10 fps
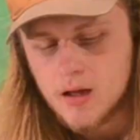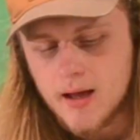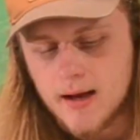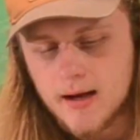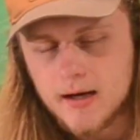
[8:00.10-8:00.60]

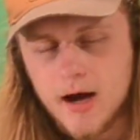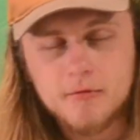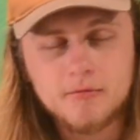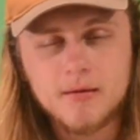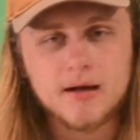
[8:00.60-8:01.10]
and
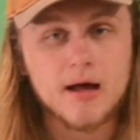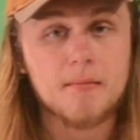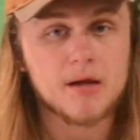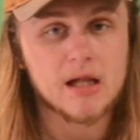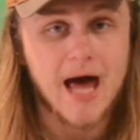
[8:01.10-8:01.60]
I'm about to get
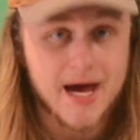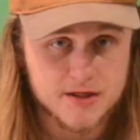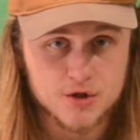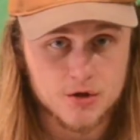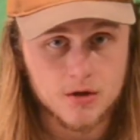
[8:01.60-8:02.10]

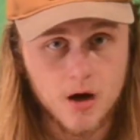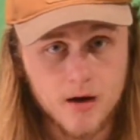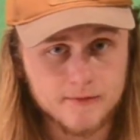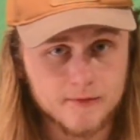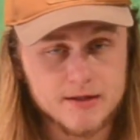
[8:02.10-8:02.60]
plastered
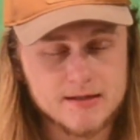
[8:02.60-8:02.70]
off of this